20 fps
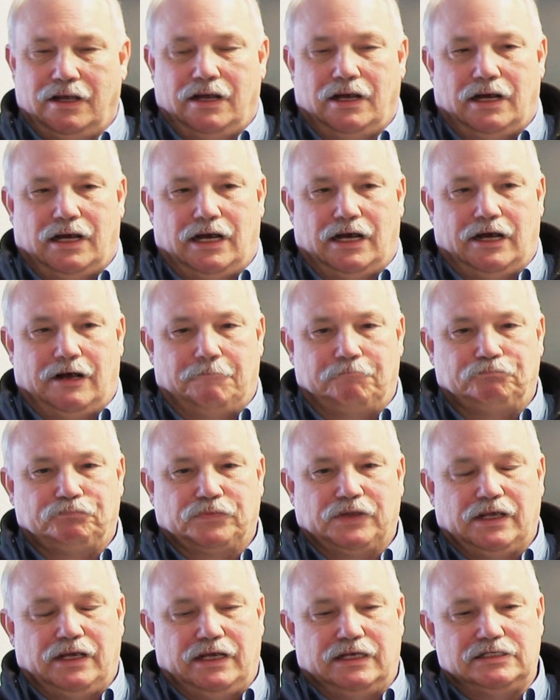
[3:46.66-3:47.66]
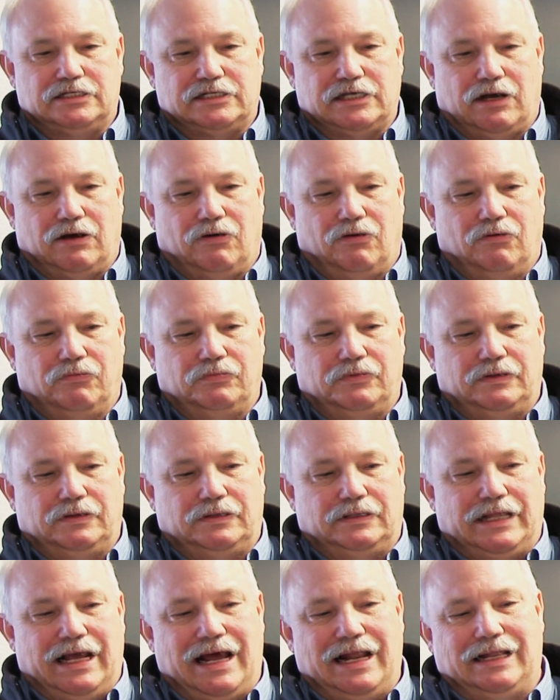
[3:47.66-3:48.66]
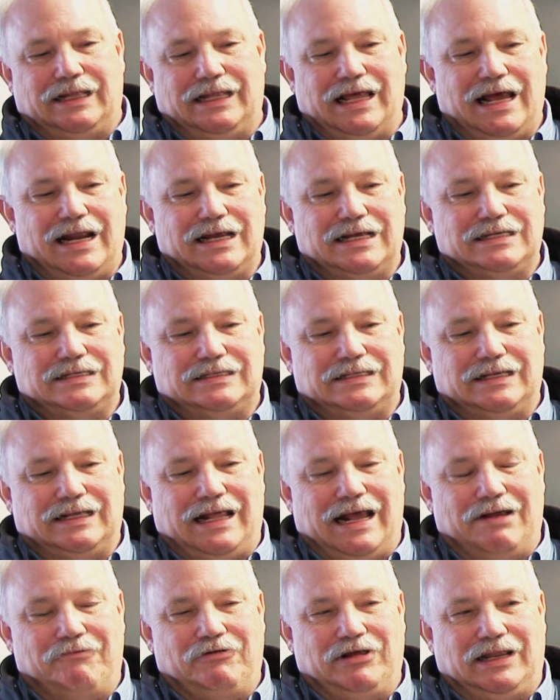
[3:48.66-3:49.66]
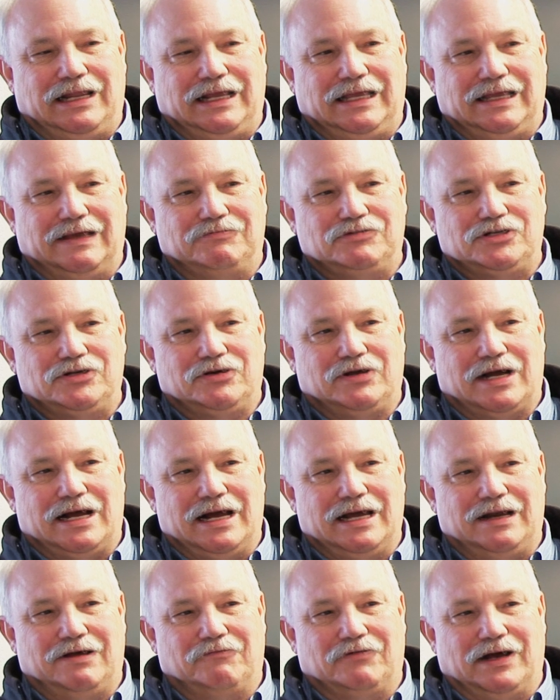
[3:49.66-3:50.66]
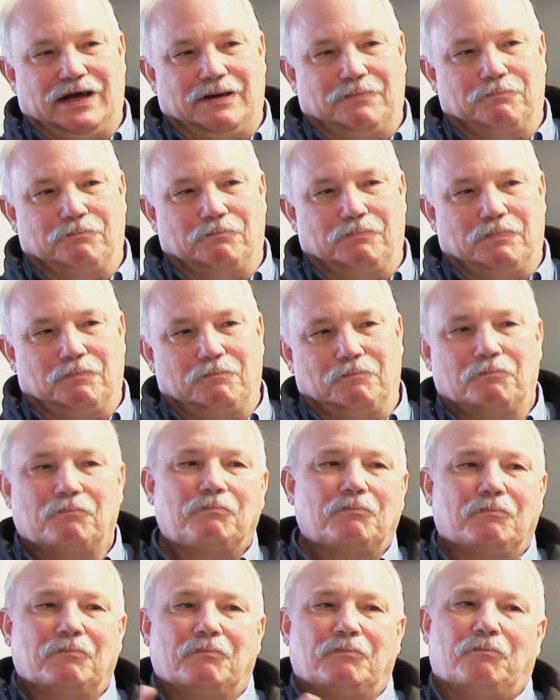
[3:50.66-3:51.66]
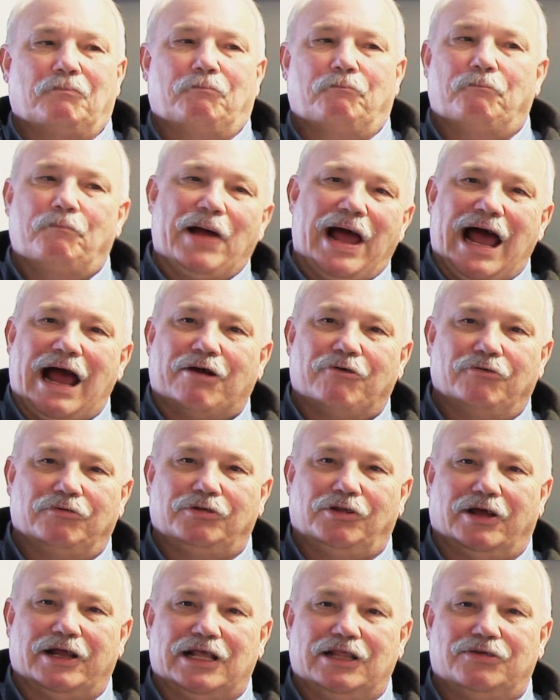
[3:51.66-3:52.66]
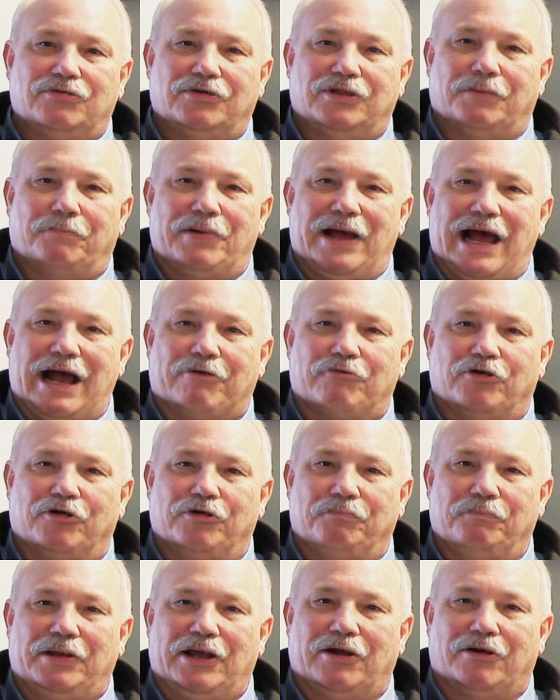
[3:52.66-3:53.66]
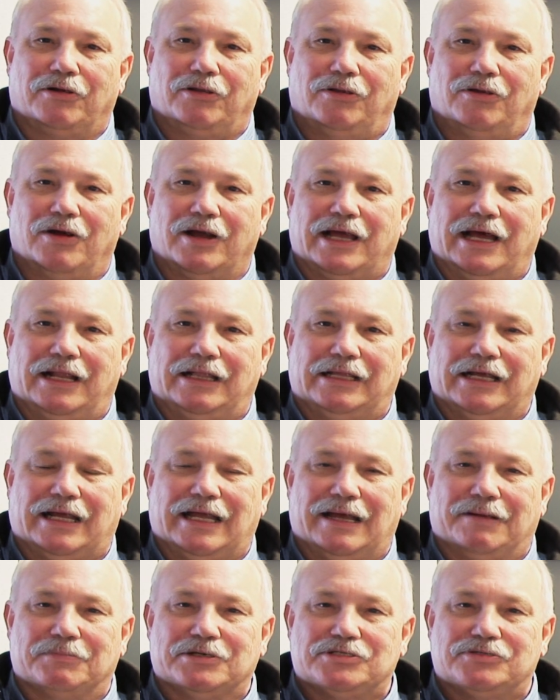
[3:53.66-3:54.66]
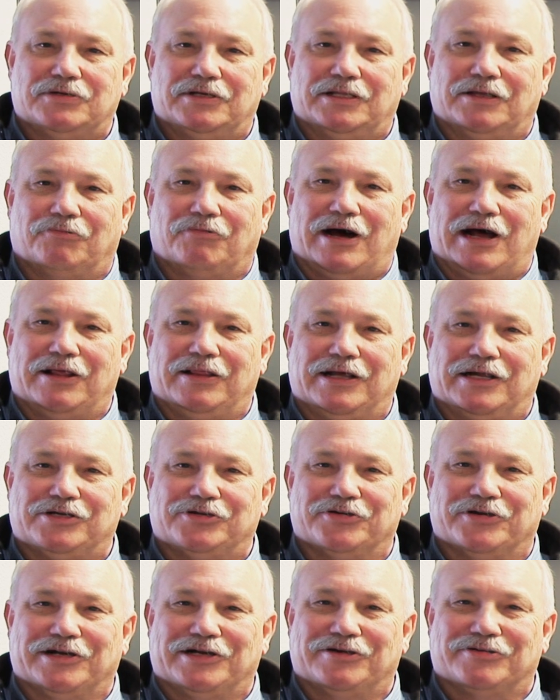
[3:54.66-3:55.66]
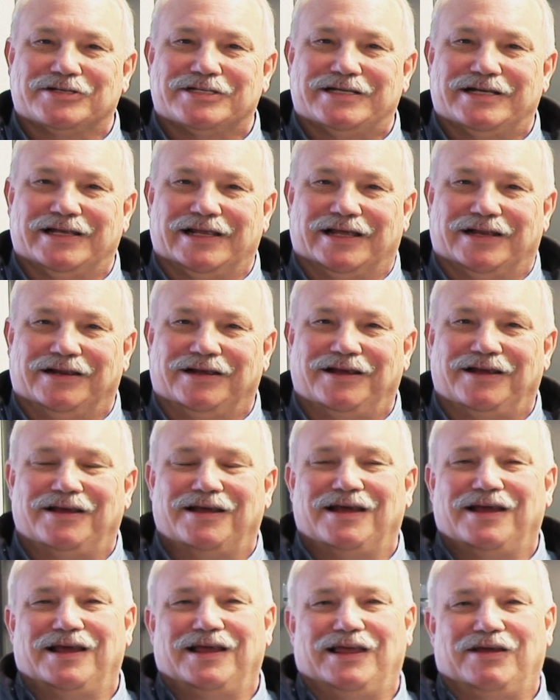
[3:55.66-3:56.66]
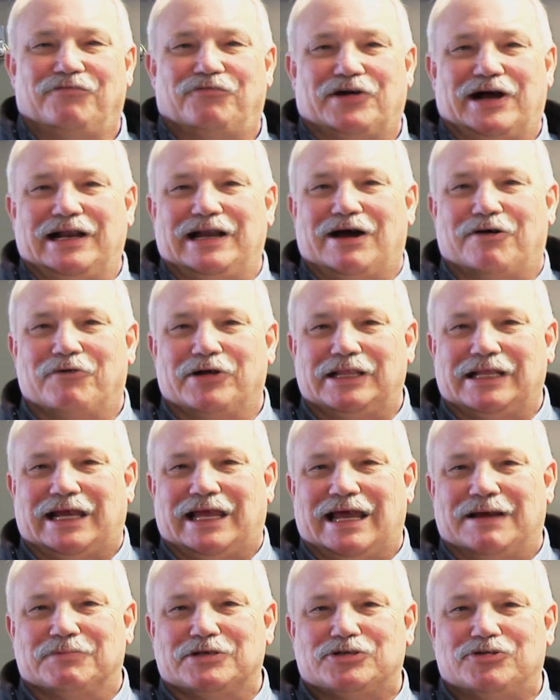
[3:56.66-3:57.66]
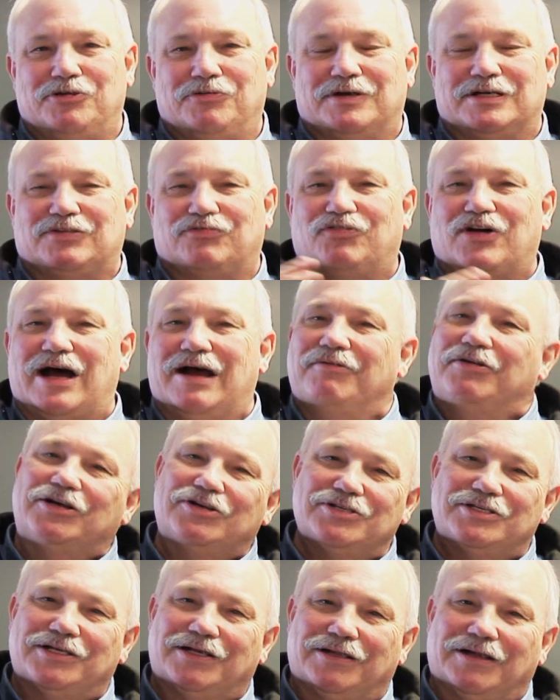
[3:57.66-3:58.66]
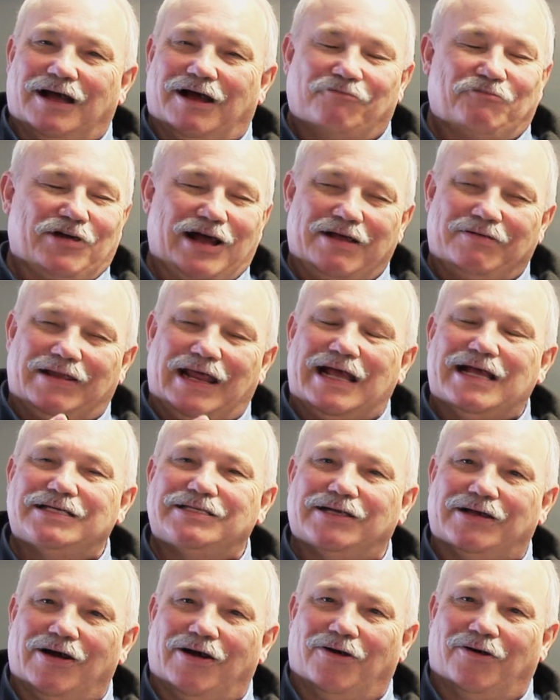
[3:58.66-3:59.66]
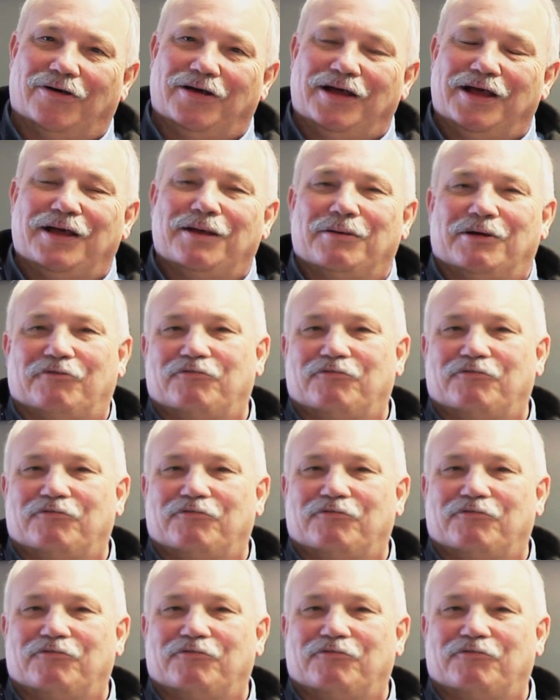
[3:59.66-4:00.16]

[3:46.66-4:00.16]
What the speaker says: And so that really gives you kind of a looking through the backward mirror look at the chemistry of the water that you're interested in. You find out what the chemistry was 5 days ago, but